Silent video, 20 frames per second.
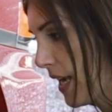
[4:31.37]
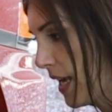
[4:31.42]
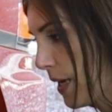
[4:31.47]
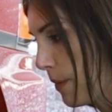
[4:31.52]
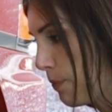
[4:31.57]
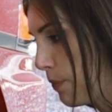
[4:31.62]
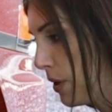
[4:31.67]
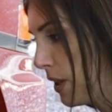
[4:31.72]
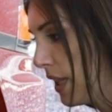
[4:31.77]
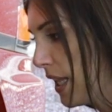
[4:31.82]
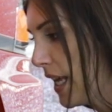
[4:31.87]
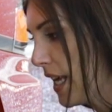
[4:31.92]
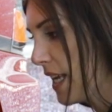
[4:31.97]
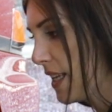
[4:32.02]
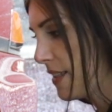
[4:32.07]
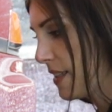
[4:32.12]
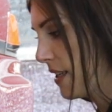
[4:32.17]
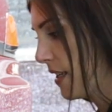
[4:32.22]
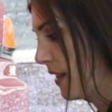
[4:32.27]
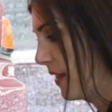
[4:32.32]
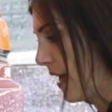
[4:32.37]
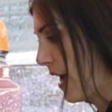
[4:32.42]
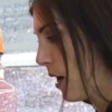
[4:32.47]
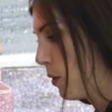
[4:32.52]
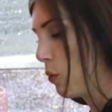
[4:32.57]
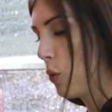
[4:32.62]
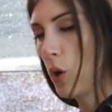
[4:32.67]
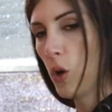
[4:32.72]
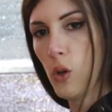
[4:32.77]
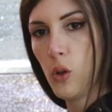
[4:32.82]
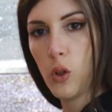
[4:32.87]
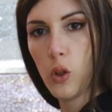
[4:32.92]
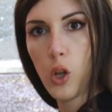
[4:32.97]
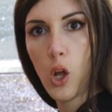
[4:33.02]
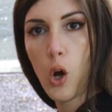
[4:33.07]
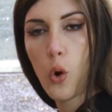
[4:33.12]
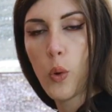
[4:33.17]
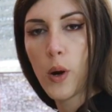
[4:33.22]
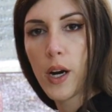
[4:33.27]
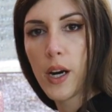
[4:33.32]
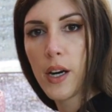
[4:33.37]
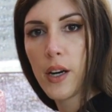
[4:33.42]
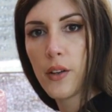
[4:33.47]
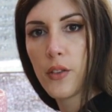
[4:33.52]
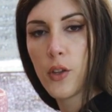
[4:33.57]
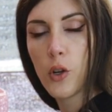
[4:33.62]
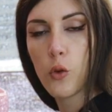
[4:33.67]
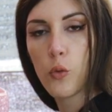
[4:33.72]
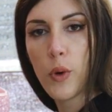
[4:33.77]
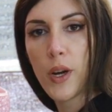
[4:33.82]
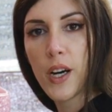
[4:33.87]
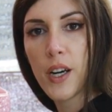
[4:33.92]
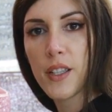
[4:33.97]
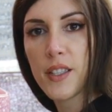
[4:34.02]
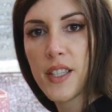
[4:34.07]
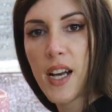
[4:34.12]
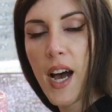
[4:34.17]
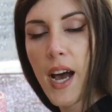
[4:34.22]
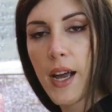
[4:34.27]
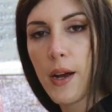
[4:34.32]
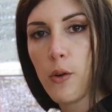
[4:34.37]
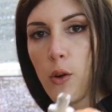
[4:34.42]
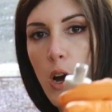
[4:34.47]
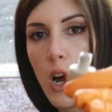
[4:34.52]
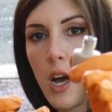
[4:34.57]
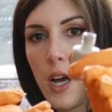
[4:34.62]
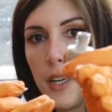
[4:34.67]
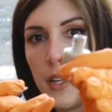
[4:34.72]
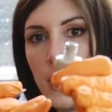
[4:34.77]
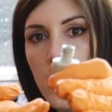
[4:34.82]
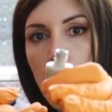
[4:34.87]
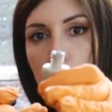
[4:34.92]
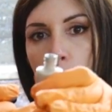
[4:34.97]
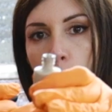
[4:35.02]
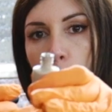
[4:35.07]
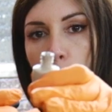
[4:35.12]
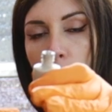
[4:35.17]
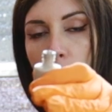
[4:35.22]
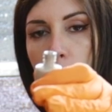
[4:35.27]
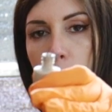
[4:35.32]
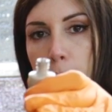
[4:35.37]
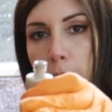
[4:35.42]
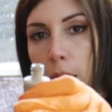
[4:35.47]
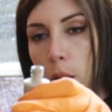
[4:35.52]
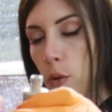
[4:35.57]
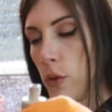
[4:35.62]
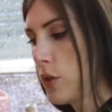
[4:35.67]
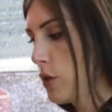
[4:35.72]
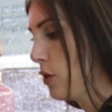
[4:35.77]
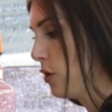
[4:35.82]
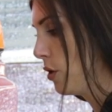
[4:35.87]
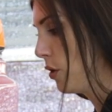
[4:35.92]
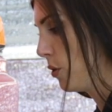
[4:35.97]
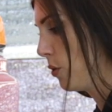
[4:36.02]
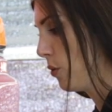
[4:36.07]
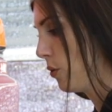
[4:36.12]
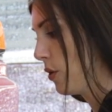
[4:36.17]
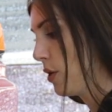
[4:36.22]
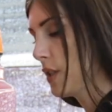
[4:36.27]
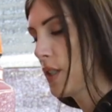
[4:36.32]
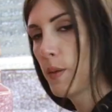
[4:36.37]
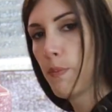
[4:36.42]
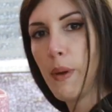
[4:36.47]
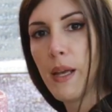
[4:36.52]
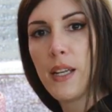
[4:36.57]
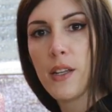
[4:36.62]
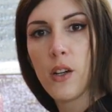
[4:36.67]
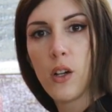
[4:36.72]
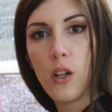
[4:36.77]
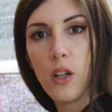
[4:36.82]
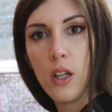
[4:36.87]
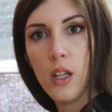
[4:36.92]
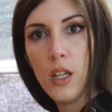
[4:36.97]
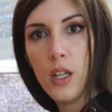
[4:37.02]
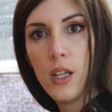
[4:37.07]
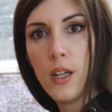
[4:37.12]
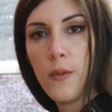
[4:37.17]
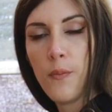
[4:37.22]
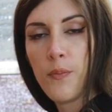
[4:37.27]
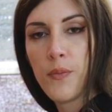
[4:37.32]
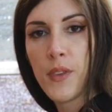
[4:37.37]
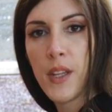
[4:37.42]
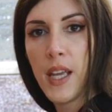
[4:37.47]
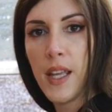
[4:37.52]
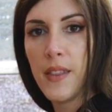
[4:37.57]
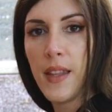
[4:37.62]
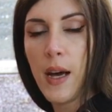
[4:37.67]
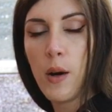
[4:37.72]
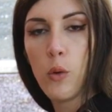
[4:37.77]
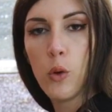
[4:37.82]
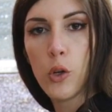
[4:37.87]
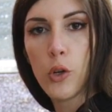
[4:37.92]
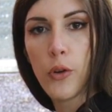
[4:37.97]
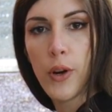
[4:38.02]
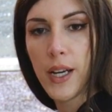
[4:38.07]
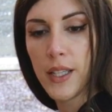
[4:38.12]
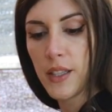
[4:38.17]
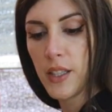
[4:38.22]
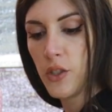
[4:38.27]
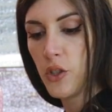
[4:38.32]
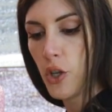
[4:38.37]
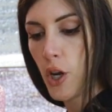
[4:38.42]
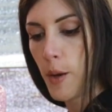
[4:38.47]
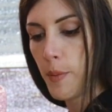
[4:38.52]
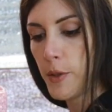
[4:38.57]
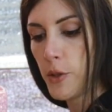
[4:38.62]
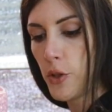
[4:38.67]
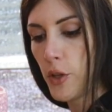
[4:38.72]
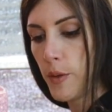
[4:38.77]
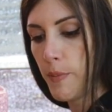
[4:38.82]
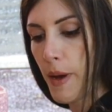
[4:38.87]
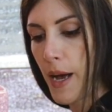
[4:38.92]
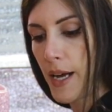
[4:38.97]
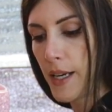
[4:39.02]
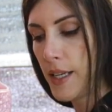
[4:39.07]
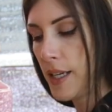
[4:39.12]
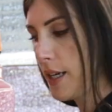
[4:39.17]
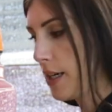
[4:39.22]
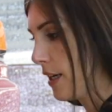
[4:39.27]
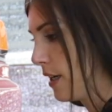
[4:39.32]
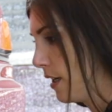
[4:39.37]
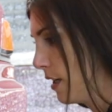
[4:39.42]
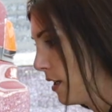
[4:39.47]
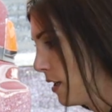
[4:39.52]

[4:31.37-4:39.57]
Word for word: a plate that will lower the rear tie rod where it mounts to the spindle, and that will correct the geometry back here.